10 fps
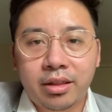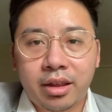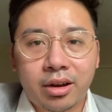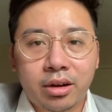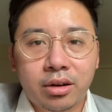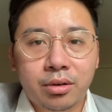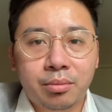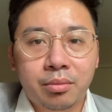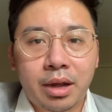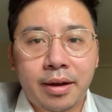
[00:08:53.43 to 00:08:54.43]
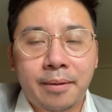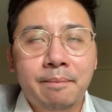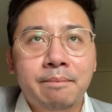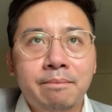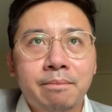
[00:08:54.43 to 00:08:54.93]
They're
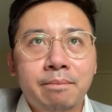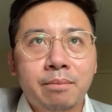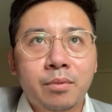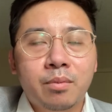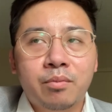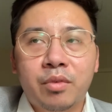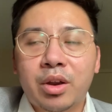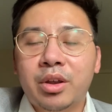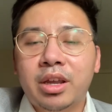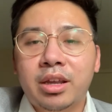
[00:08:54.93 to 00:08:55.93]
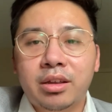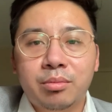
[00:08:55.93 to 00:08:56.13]
very